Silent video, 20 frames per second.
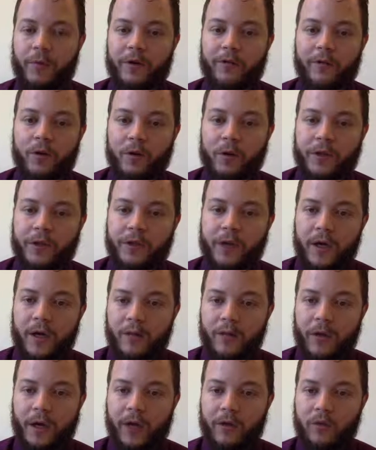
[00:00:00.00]
And of course,
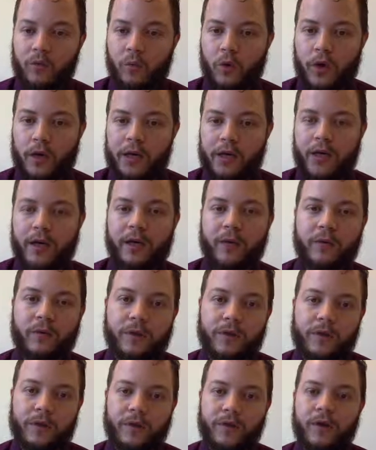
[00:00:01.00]
because 1 is not equal
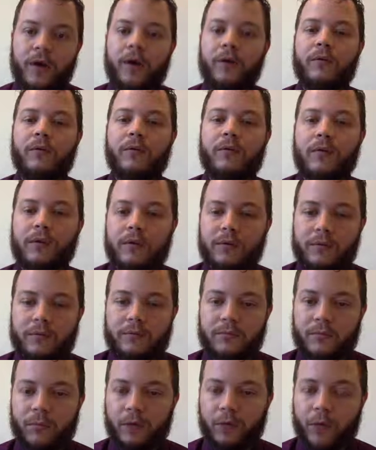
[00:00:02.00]
to 0,
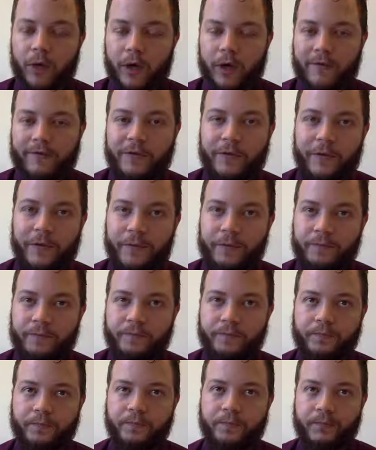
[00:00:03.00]
we print off 2.
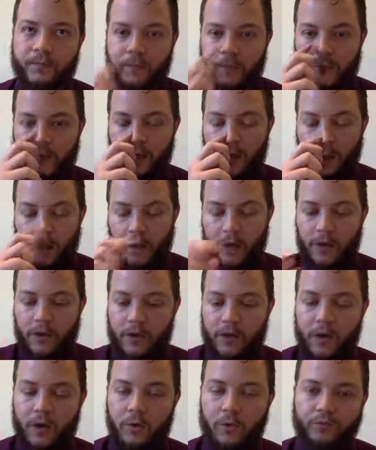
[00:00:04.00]

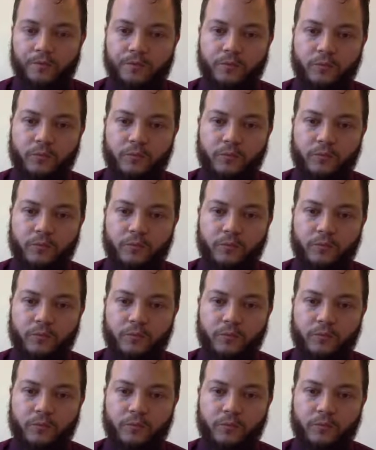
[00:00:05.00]
So